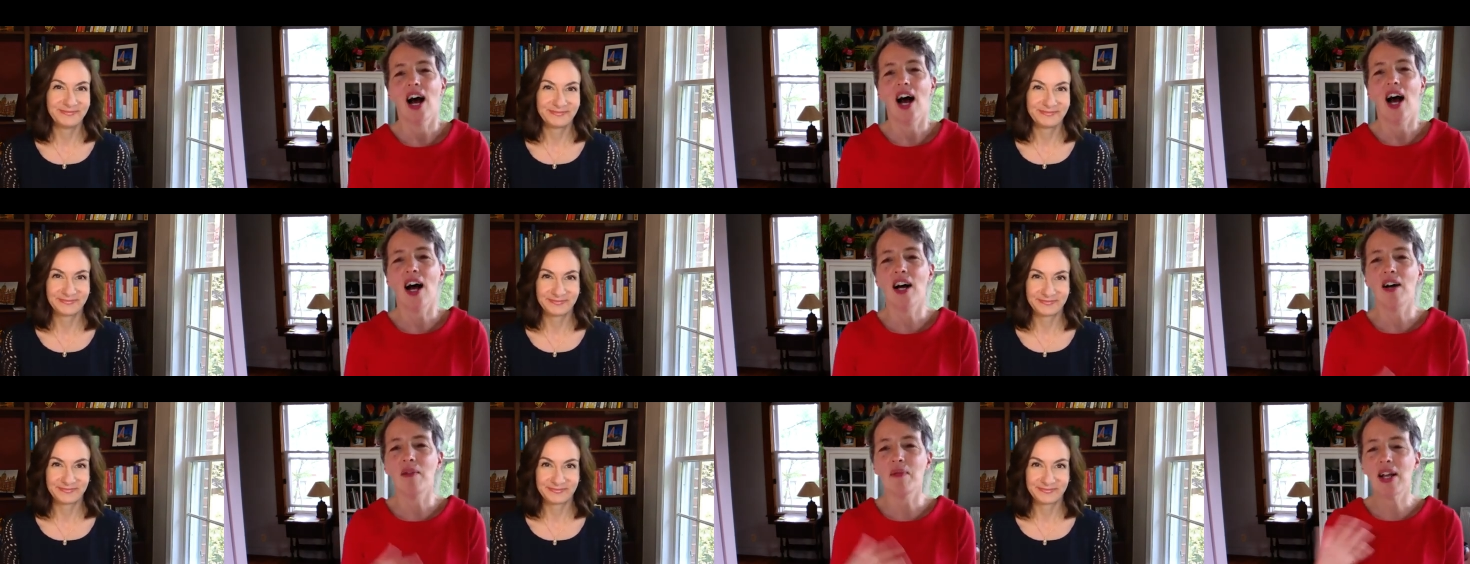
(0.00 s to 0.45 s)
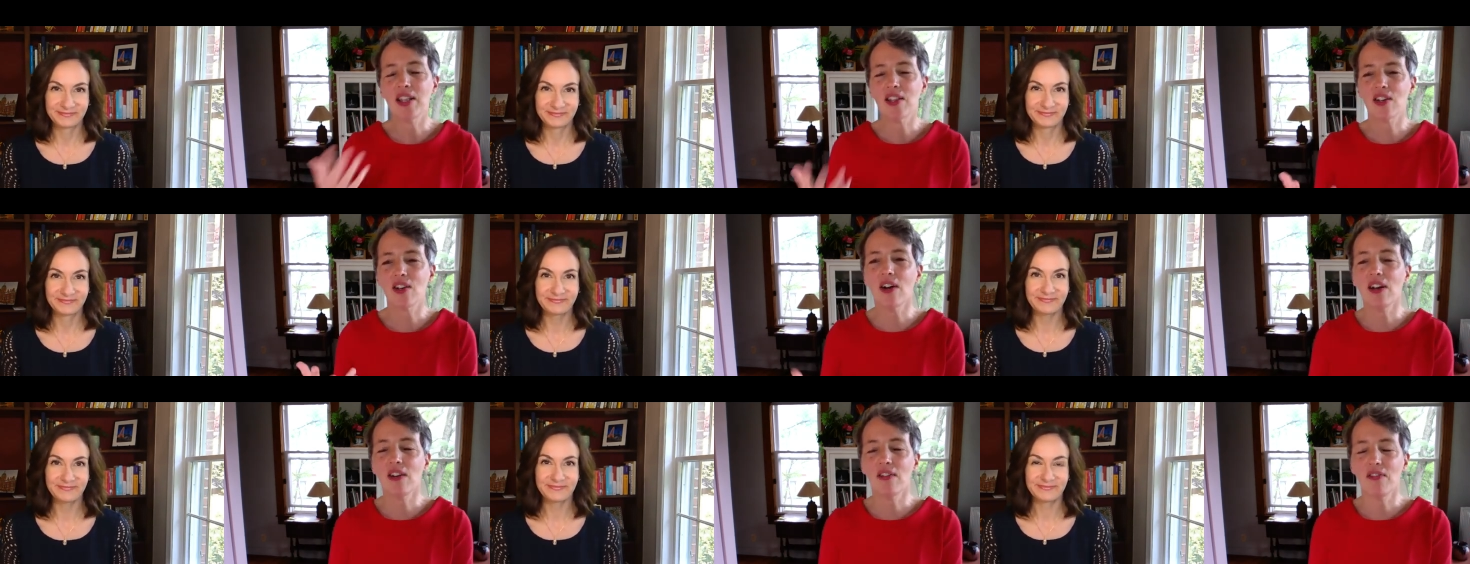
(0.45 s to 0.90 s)
Speaker 1: um, and
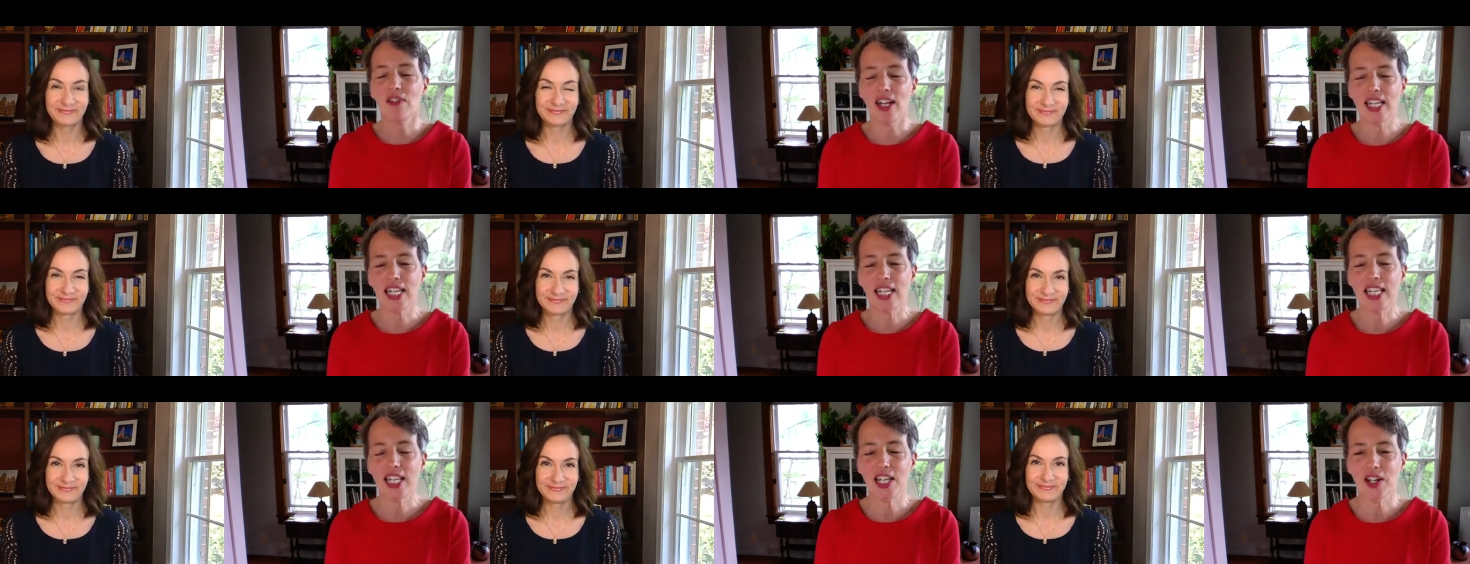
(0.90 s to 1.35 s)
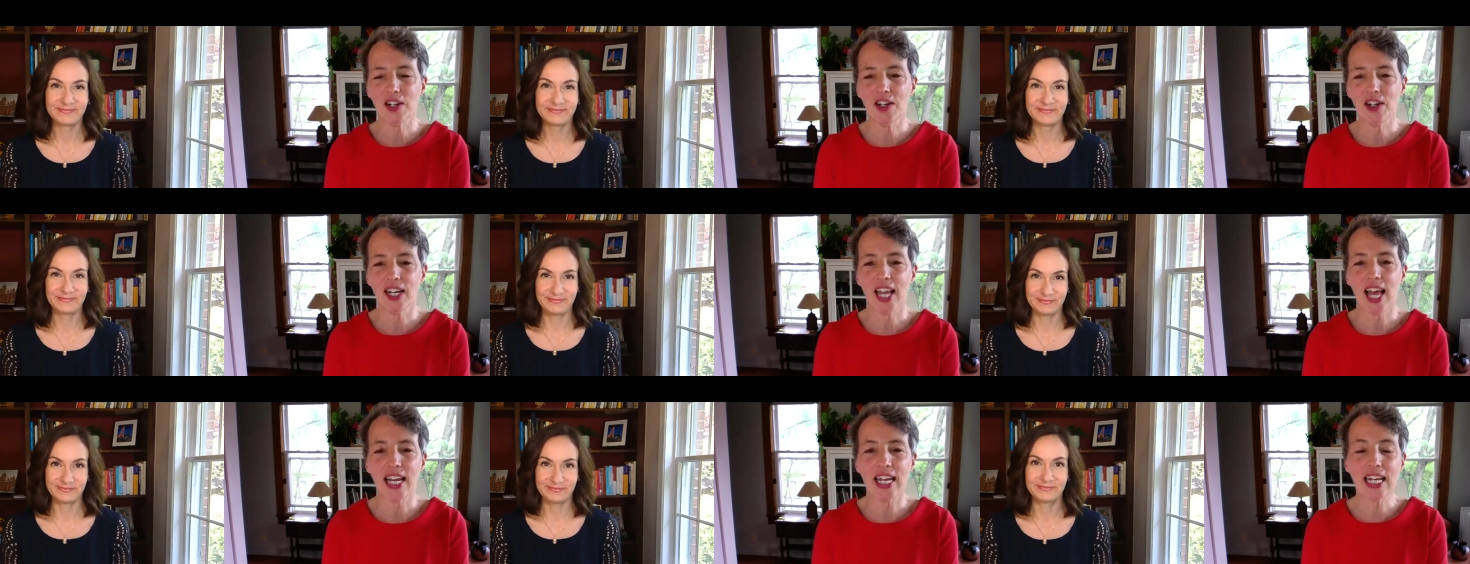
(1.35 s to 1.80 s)
started
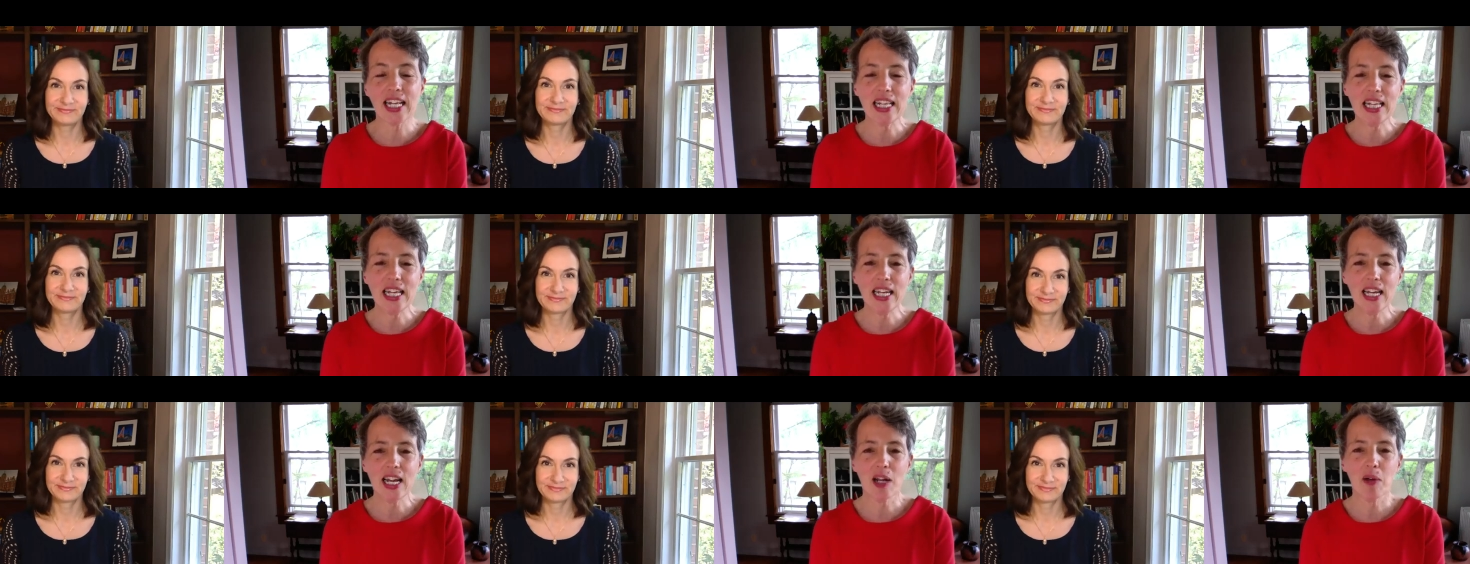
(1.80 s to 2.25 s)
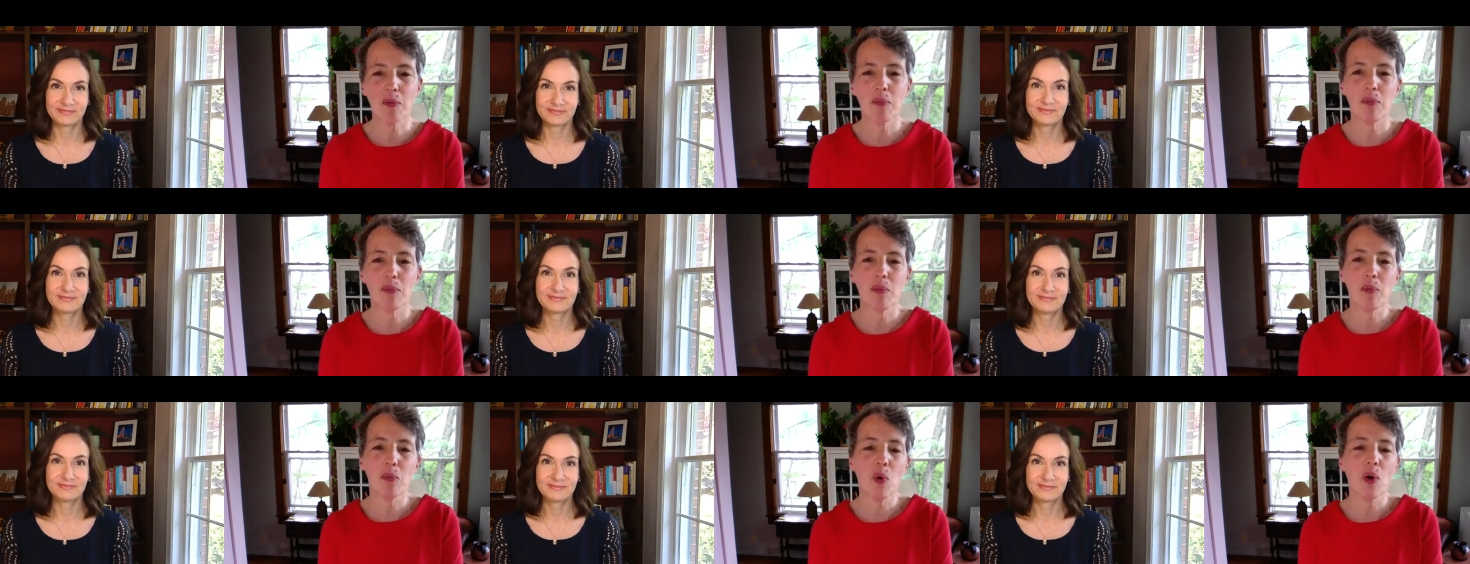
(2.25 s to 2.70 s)
volunteering at a clinic
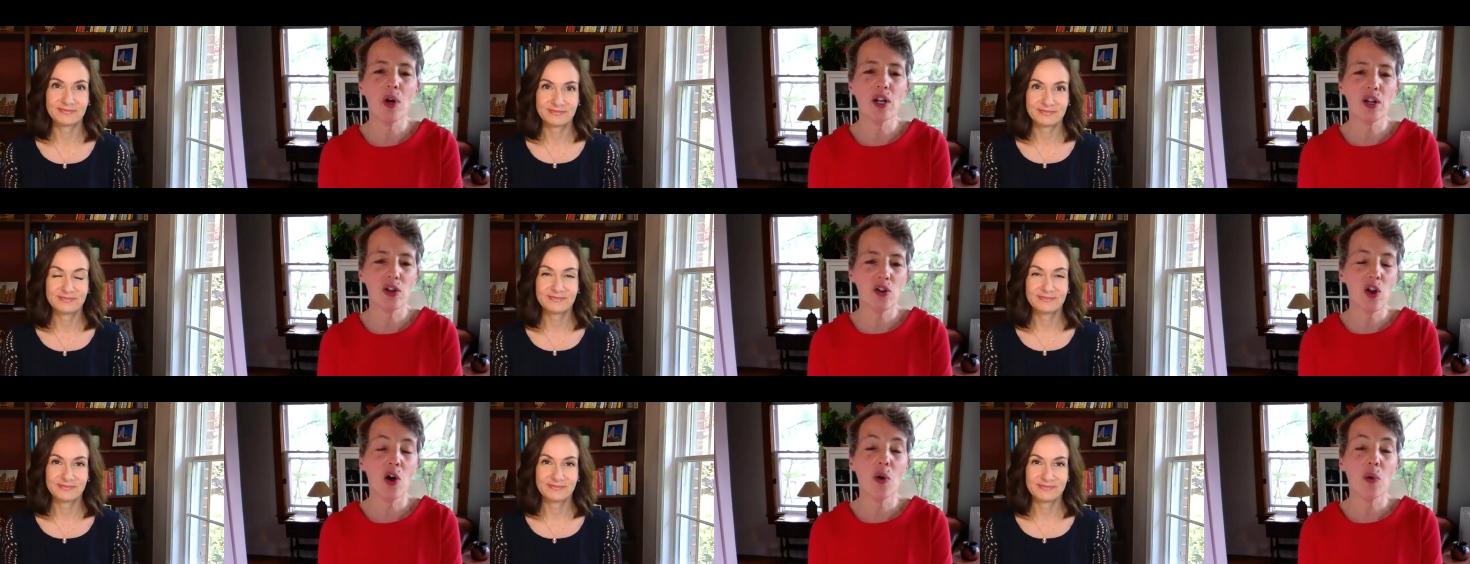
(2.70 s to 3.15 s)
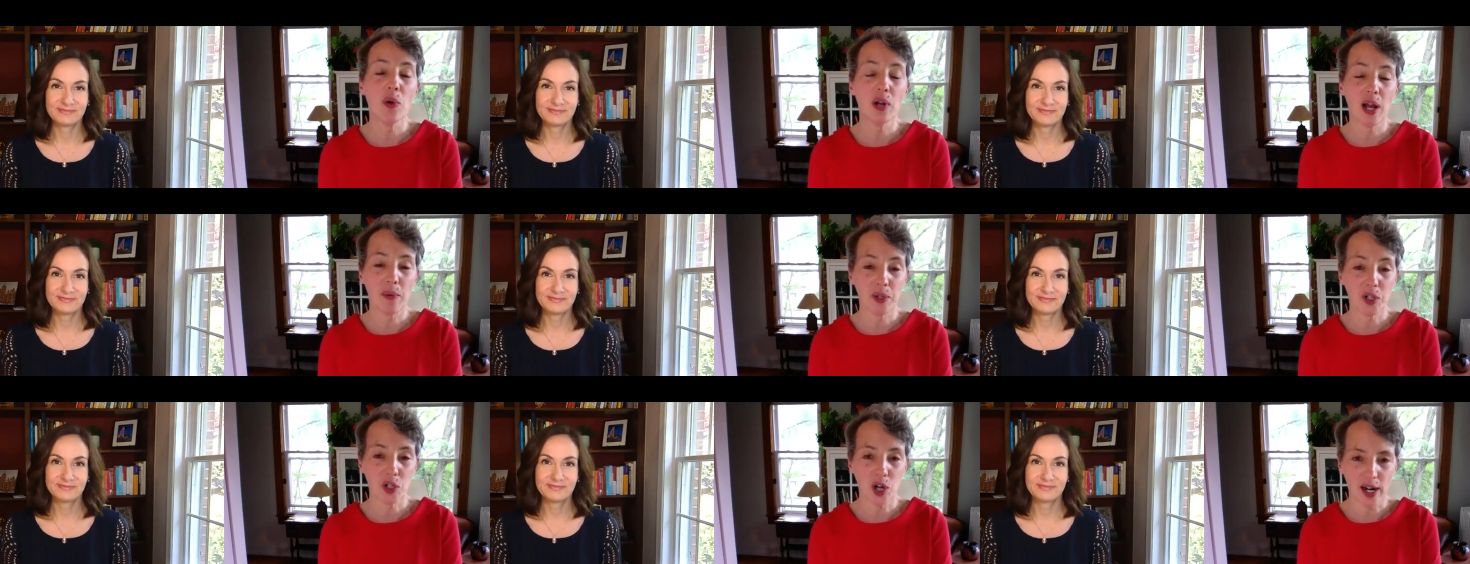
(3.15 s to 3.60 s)
more to know what
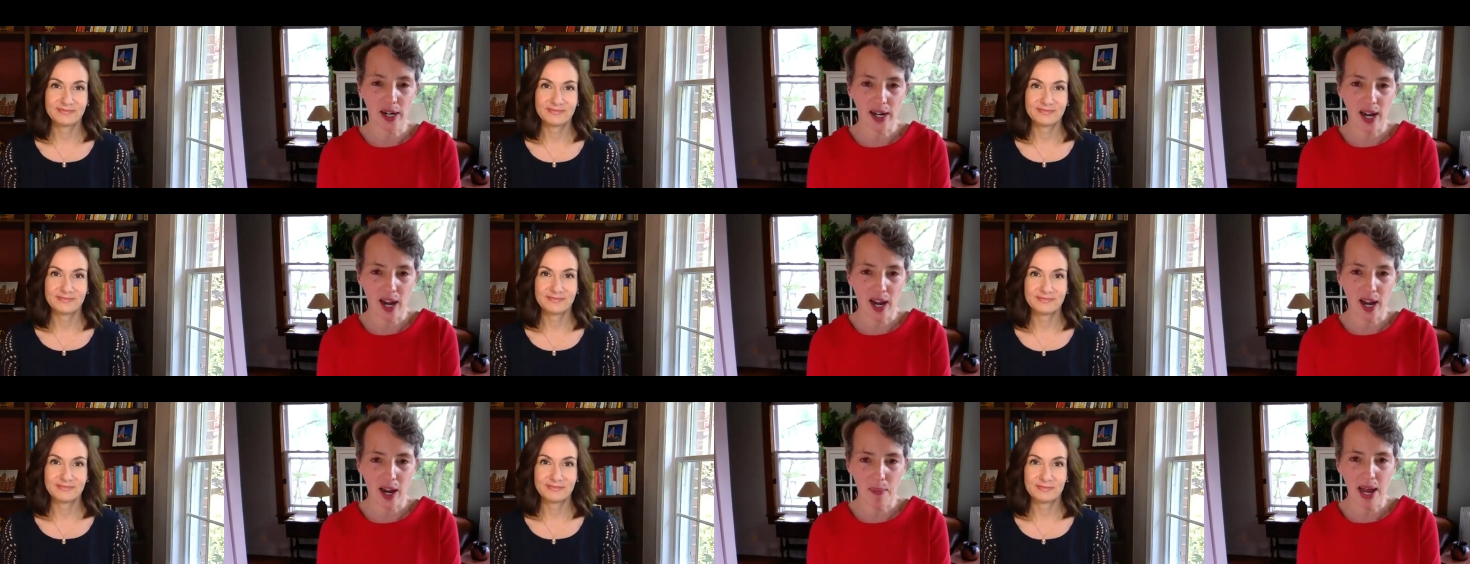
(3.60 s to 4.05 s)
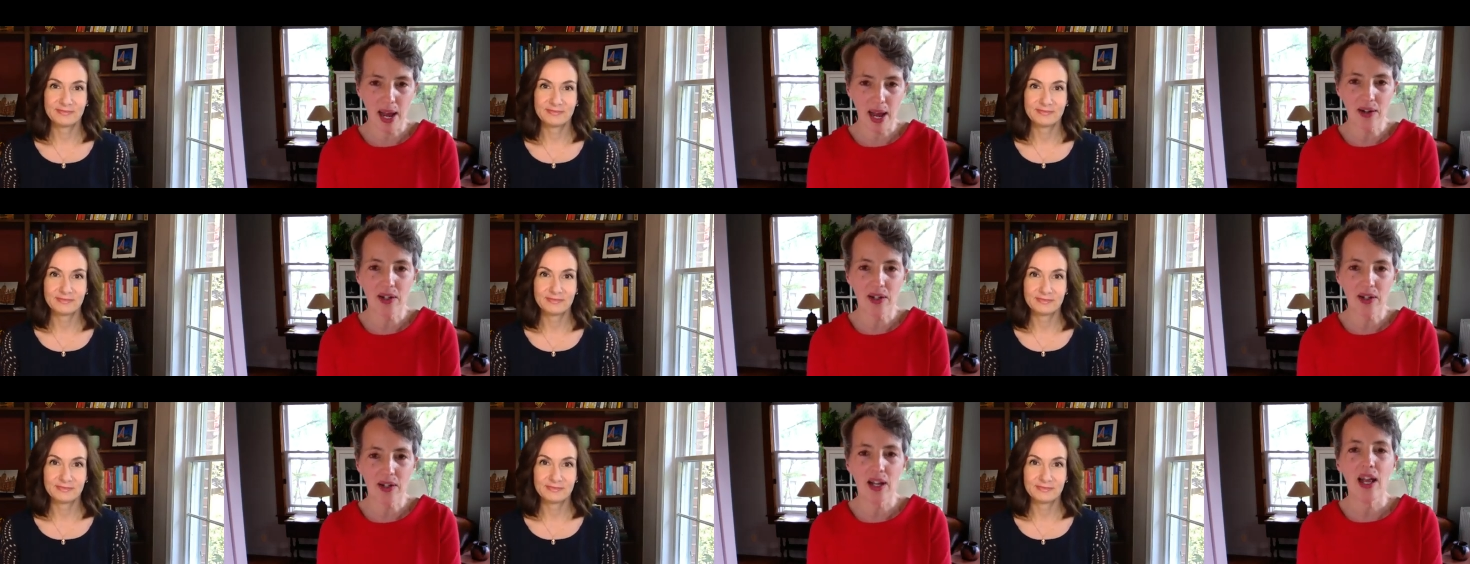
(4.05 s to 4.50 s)
I was talking
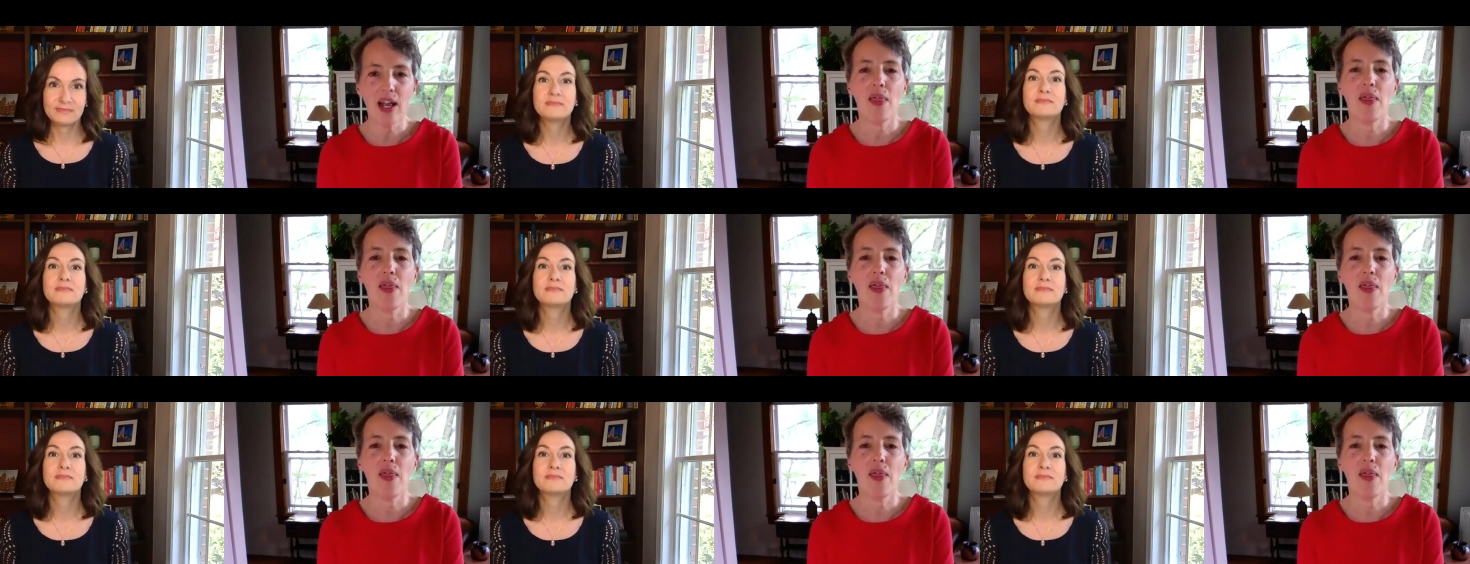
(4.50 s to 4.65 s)
about